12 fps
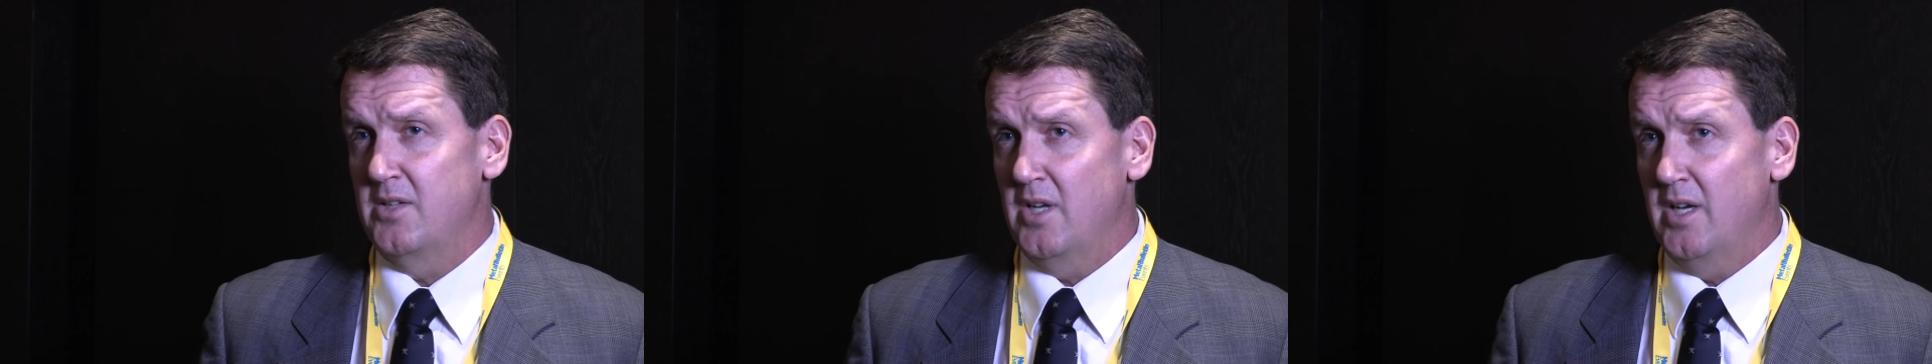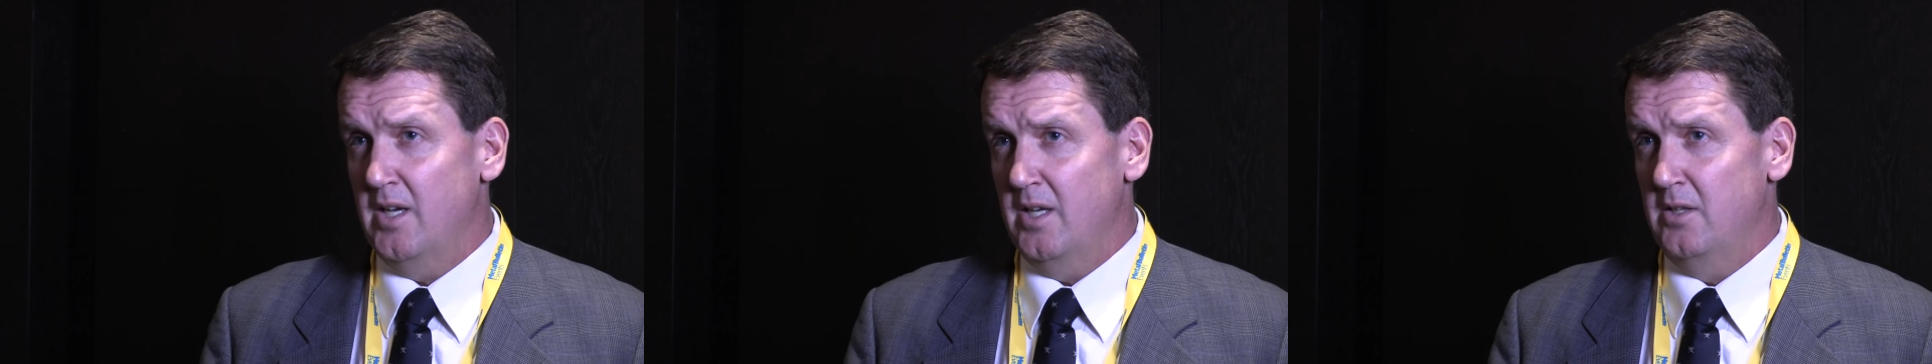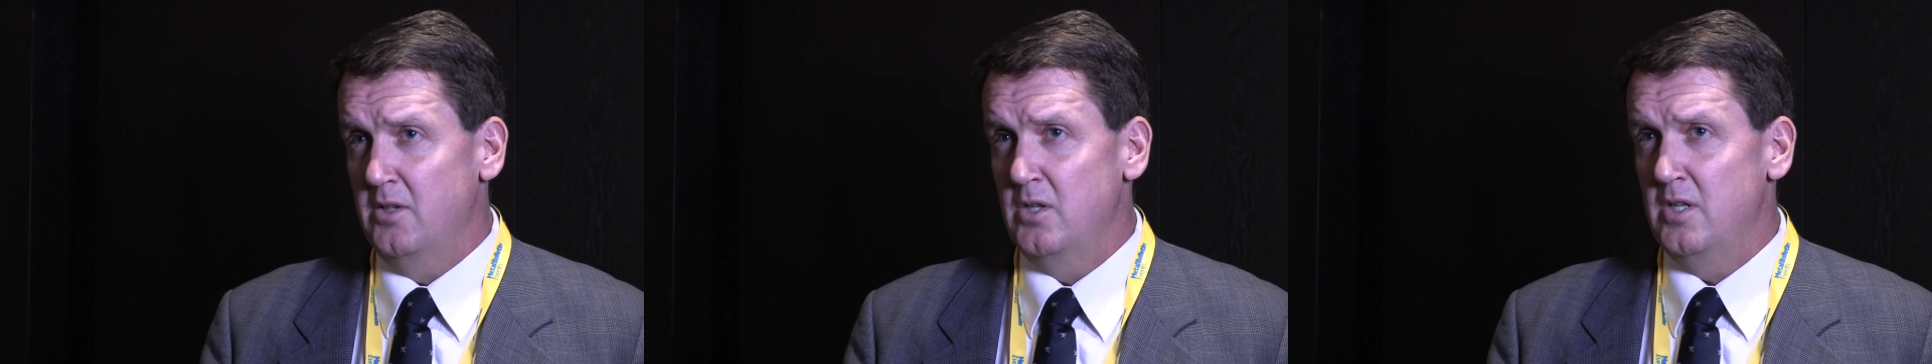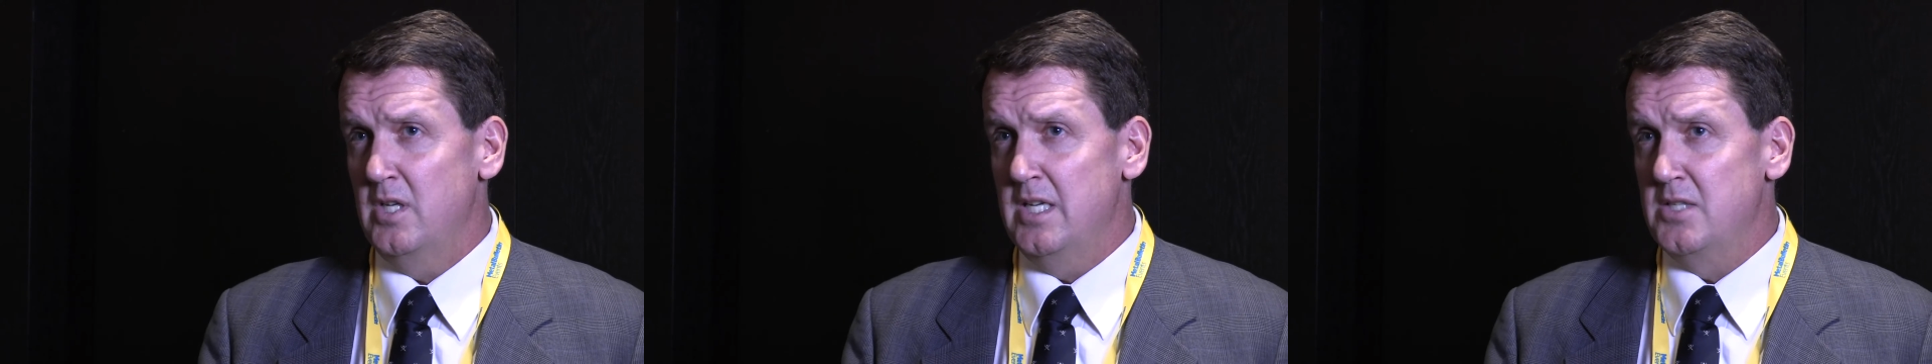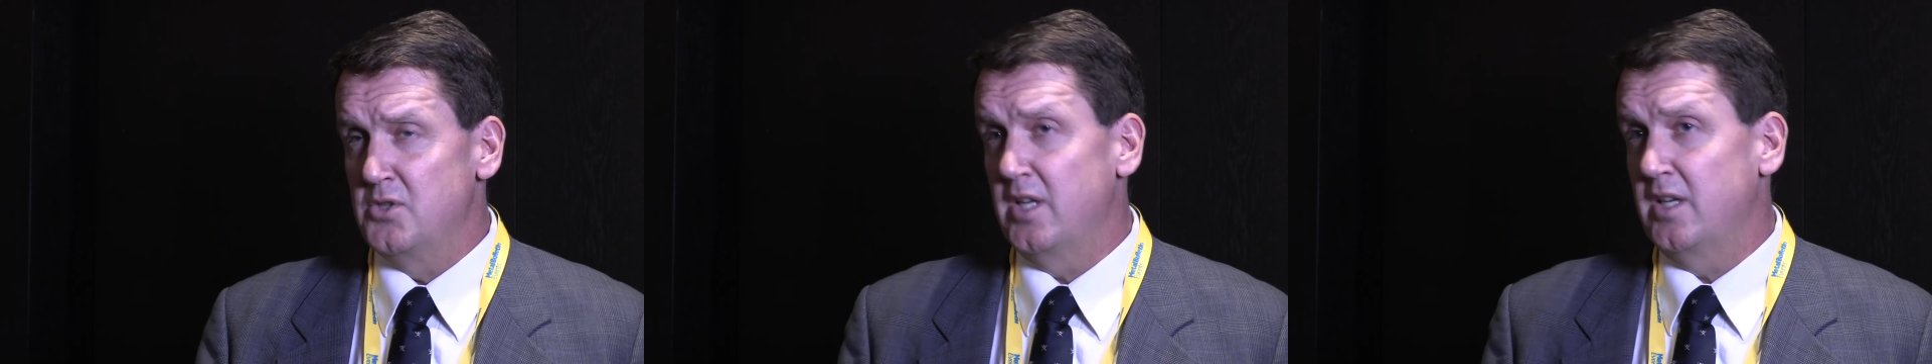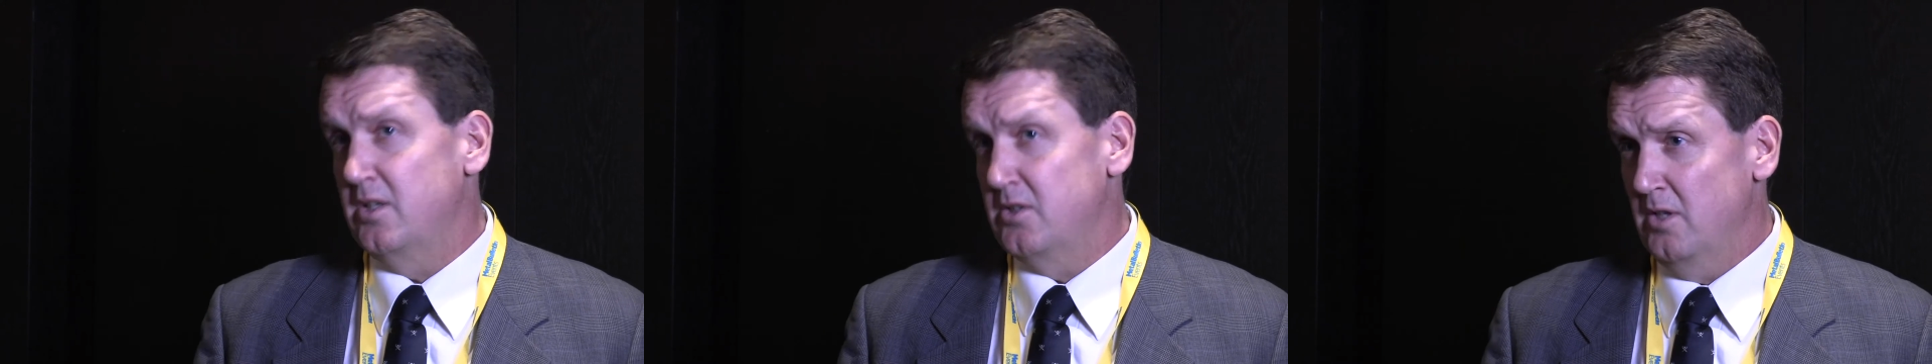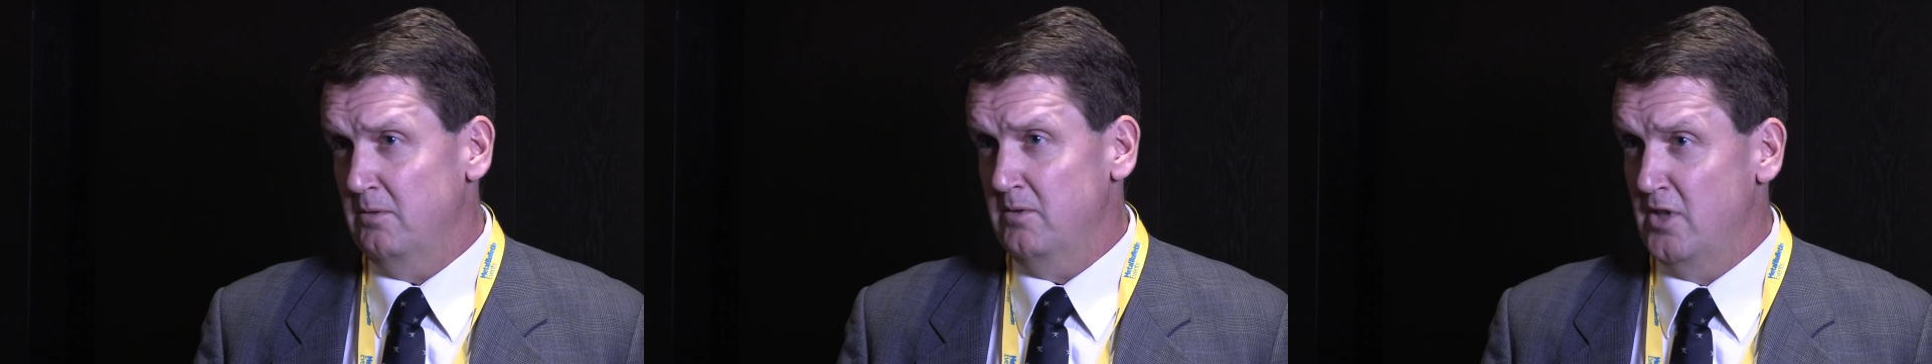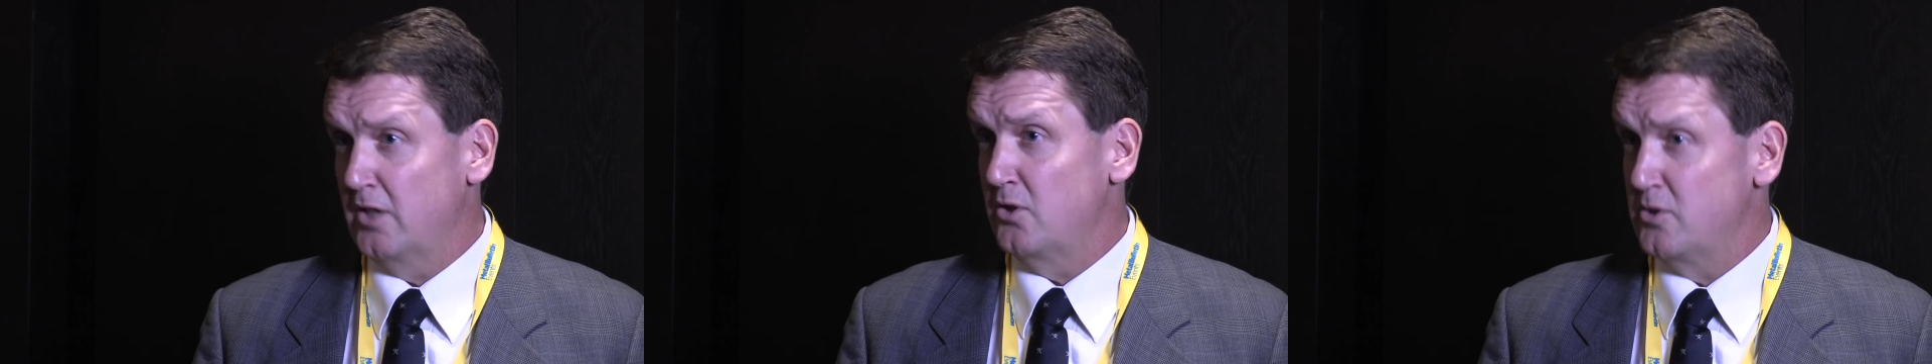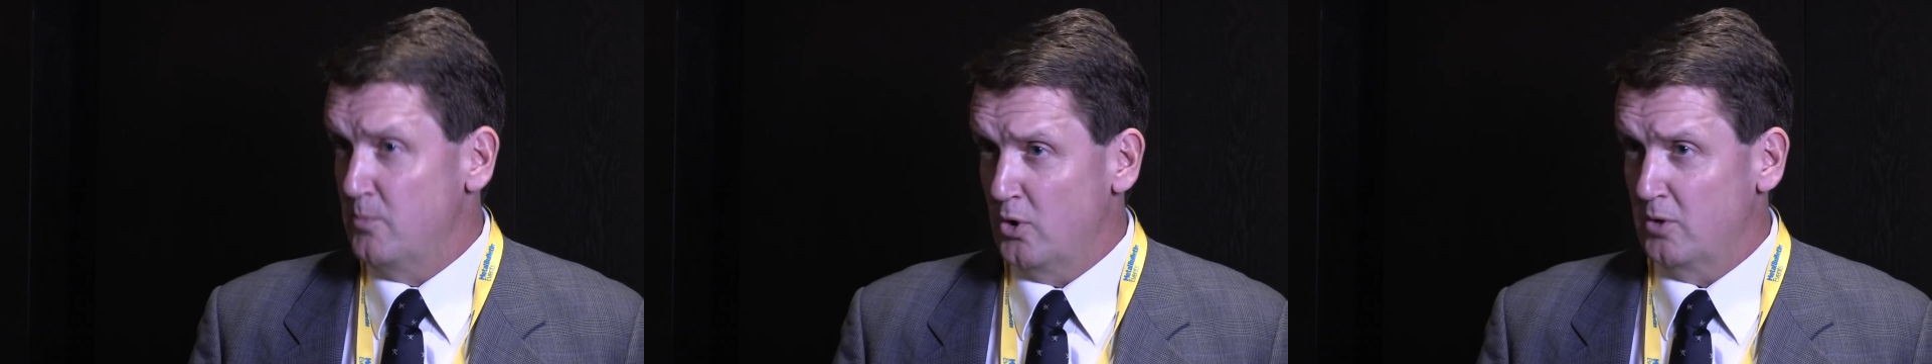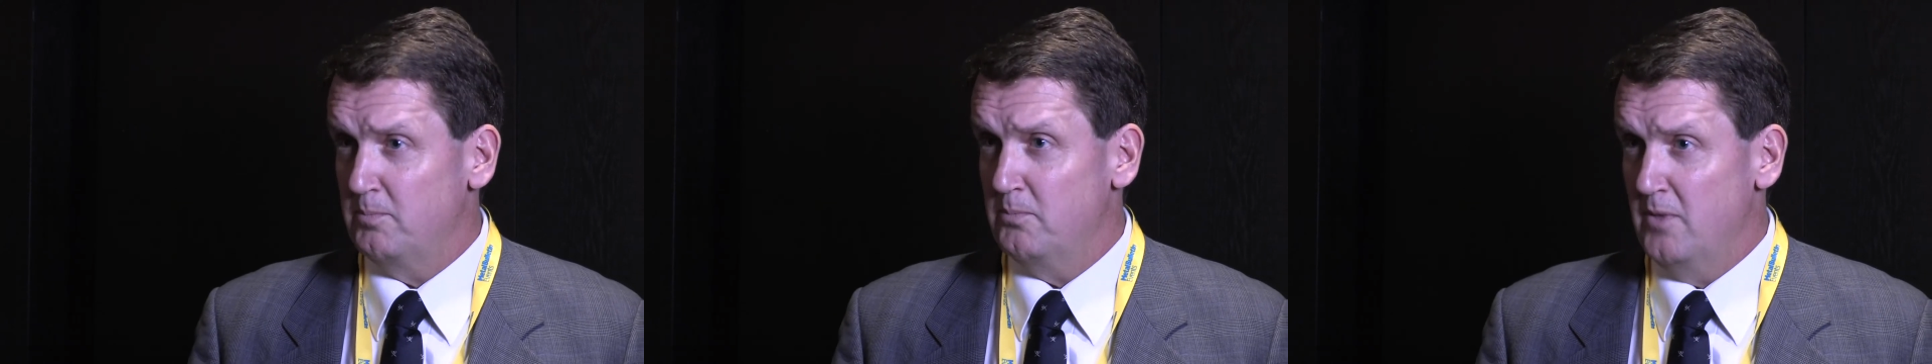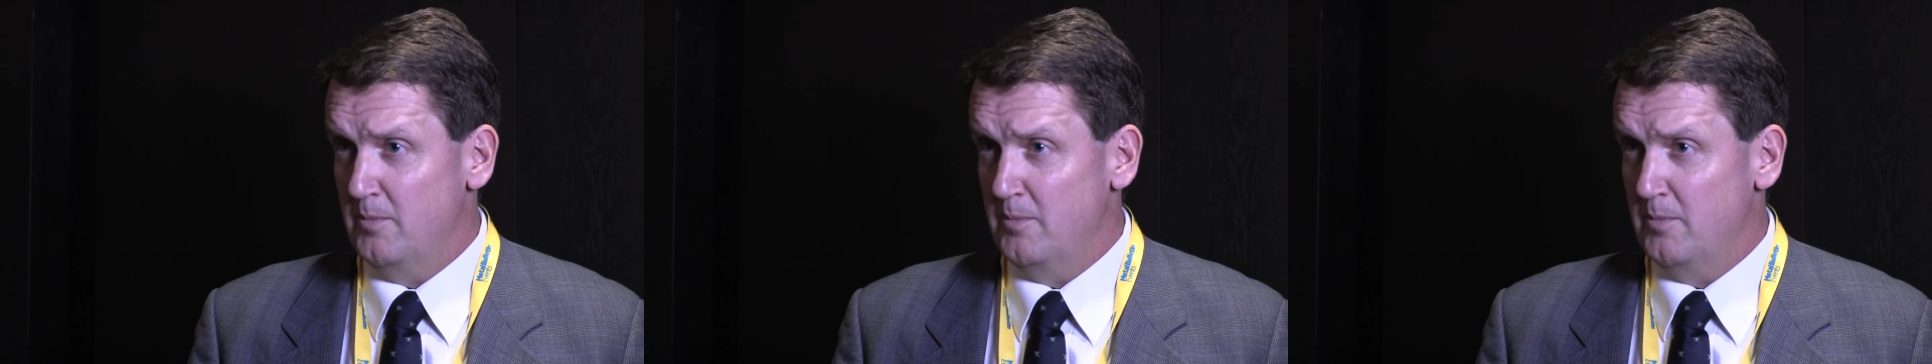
my side, nickel's a more